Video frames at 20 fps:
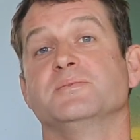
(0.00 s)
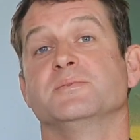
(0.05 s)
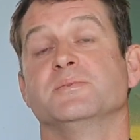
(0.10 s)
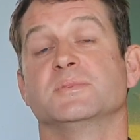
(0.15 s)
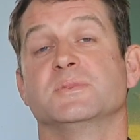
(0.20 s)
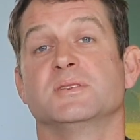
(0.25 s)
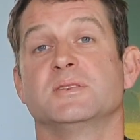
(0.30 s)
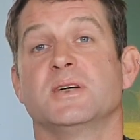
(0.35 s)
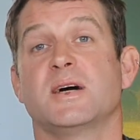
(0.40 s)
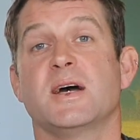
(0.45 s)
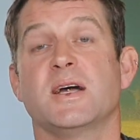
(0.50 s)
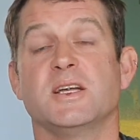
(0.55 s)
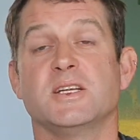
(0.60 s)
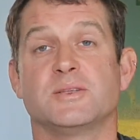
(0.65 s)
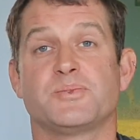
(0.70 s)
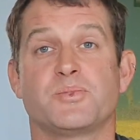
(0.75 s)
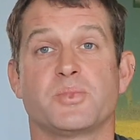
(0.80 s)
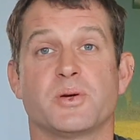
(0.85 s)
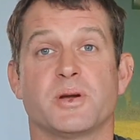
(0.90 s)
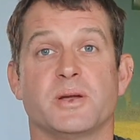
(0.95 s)
And that
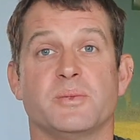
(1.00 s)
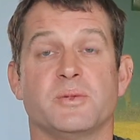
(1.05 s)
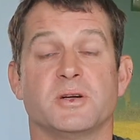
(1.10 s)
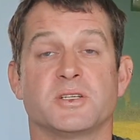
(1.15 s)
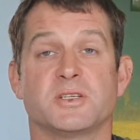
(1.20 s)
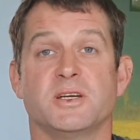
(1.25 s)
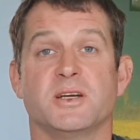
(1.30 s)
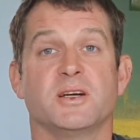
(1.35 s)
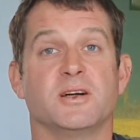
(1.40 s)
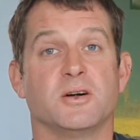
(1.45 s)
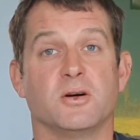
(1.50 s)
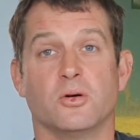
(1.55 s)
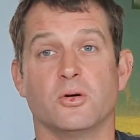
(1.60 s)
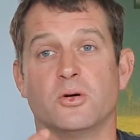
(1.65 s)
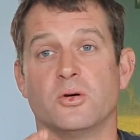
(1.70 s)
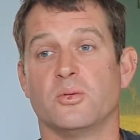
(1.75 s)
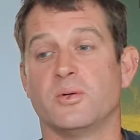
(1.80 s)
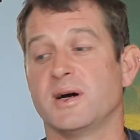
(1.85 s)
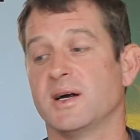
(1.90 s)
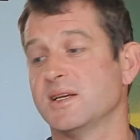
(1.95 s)
is pretty much it.
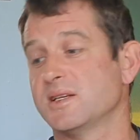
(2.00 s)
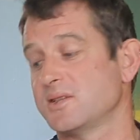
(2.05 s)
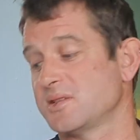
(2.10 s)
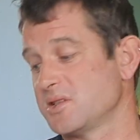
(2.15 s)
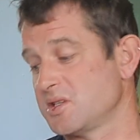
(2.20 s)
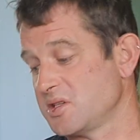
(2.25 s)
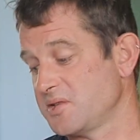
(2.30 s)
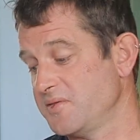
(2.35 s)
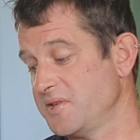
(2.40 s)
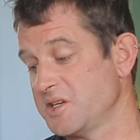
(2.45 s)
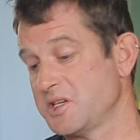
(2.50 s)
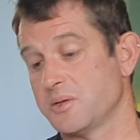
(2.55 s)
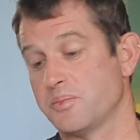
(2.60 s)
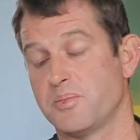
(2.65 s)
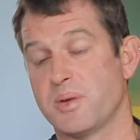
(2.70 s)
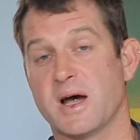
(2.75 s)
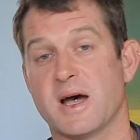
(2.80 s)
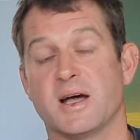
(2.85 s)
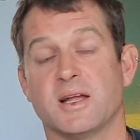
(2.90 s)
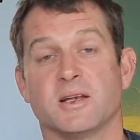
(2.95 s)
Always I just fish a
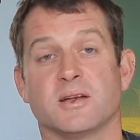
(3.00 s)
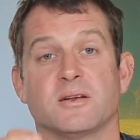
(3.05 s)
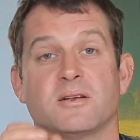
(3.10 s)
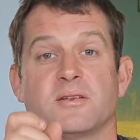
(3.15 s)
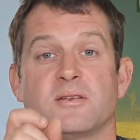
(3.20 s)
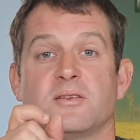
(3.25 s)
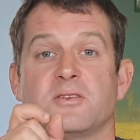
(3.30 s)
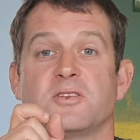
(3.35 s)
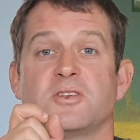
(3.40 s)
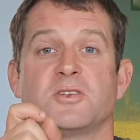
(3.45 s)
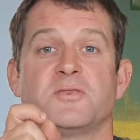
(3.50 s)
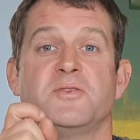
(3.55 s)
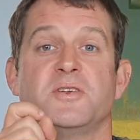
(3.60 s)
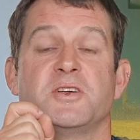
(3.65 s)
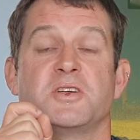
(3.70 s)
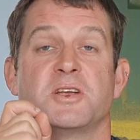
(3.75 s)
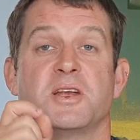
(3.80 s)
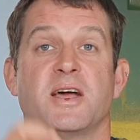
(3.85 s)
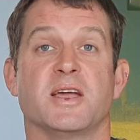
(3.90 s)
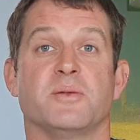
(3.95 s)
band, just
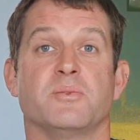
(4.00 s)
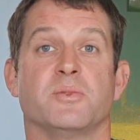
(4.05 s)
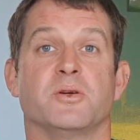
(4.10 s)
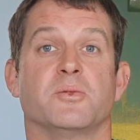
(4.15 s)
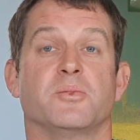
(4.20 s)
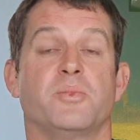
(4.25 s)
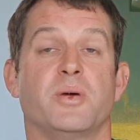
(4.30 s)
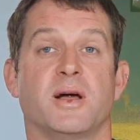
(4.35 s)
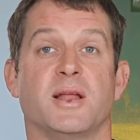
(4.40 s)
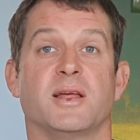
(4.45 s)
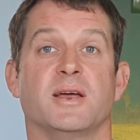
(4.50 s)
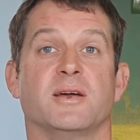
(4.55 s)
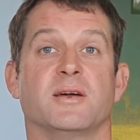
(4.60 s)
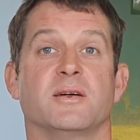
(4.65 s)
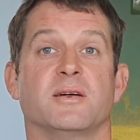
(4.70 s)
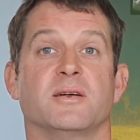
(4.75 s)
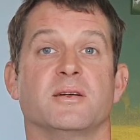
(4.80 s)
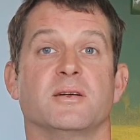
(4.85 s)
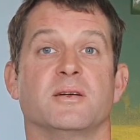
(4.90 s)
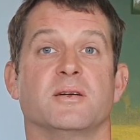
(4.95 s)
fish an 8mm pellet.
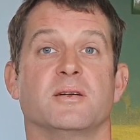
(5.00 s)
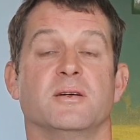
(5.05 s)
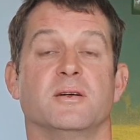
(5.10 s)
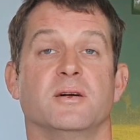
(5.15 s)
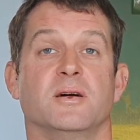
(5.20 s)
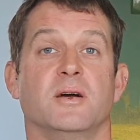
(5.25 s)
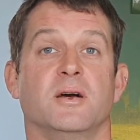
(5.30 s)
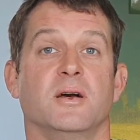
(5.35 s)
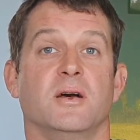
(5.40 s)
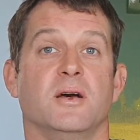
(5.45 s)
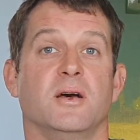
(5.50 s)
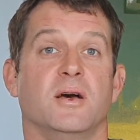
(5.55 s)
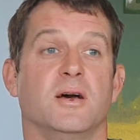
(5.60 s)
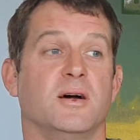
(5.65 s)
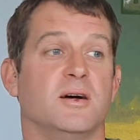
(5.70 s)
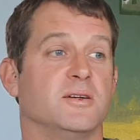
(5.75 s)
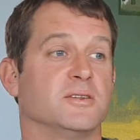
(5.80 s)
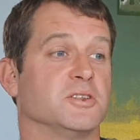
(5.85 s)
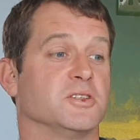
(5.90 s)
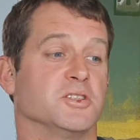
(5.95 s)

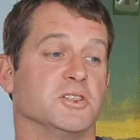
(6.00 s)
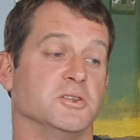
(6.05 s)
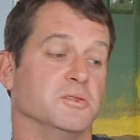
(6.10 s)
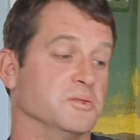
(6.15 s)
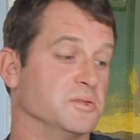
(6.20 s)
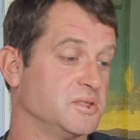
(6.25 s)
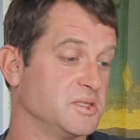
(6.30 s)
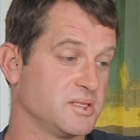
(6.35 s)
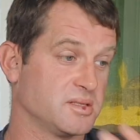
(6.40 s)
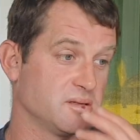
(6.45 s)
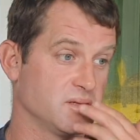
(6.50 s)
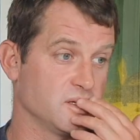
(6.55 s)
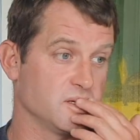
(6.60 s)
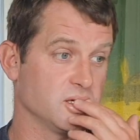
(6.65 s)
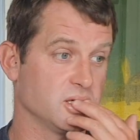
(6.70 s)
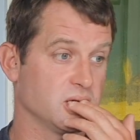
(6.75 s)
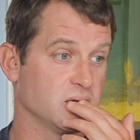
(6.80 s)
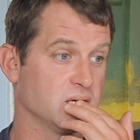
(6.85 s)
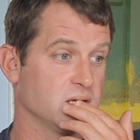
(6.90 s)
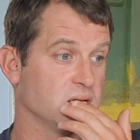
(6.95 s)
I just use
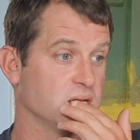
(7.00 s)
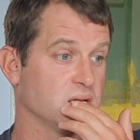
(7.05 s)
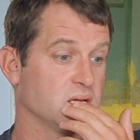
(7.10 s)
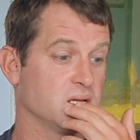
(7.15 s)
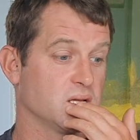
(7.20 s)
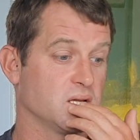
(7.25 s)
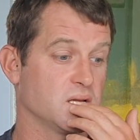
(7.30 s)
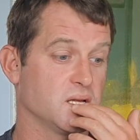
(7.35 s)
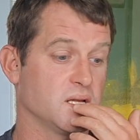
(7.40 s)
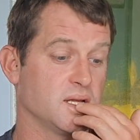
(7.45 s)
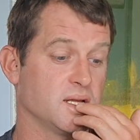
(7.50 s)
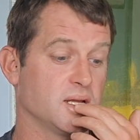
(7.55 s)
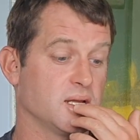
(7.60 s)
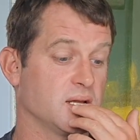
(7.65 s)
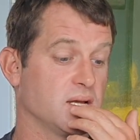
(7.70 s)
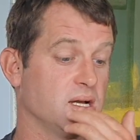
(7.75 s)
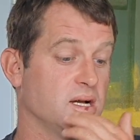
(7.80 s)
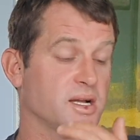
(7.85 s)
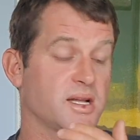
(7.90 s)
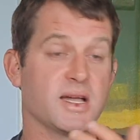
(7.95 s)

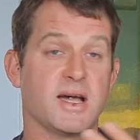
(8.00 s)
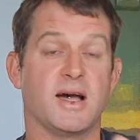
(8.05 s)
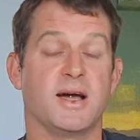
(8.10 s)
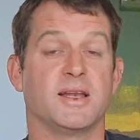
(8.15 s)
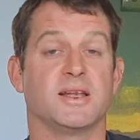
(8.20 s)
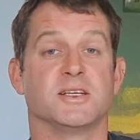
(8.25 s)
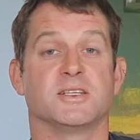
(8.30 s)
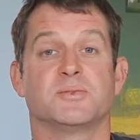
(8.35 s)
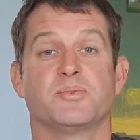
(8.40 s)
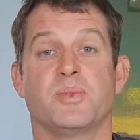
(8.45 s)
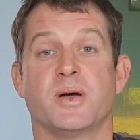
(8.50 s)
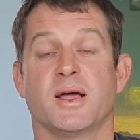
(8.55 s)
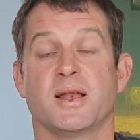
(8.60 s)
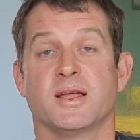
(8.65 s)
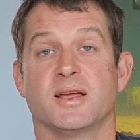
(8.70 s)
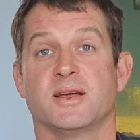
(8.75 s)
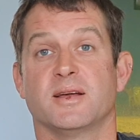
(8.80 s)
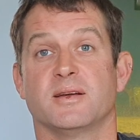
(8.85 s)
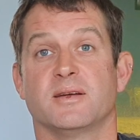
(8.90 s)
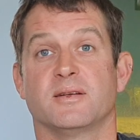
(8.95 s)
a catless
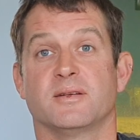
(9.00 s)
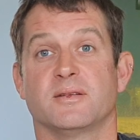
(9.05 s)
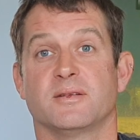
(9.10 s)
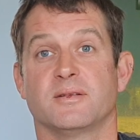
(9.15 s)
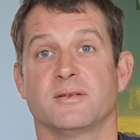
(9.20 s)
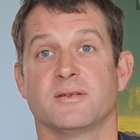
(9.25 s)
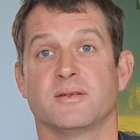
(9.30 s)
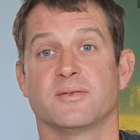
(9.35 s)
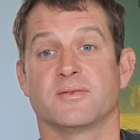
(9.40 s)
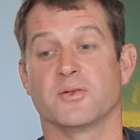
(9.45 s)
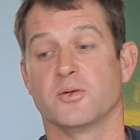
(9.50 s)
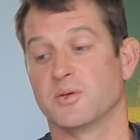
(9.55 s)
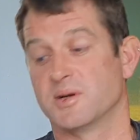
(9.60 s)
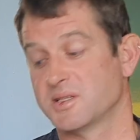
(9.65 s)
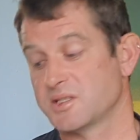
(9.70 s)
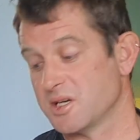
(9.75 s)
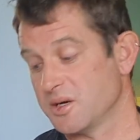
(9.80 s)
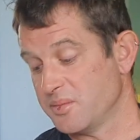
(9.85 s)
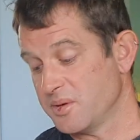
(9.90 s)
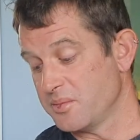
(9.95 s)
pellet. I've always
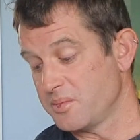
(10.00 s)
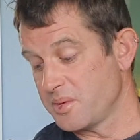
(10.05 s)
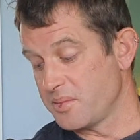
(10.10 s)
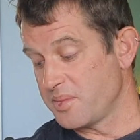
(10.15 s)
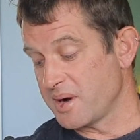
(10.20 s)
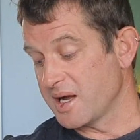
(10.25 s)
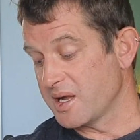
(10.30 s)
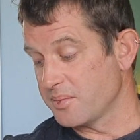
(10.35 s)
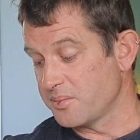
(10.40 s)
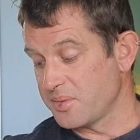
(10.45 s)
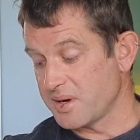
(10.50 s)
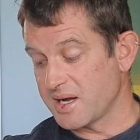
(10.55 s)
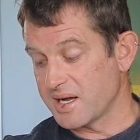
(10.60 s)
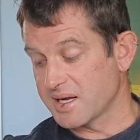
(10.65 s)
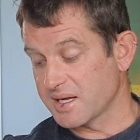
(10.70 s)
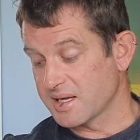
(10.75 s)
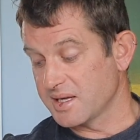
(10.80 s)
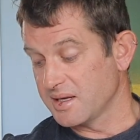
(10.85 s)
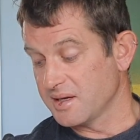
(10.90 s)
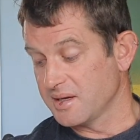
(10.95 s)
got them in my bait bag.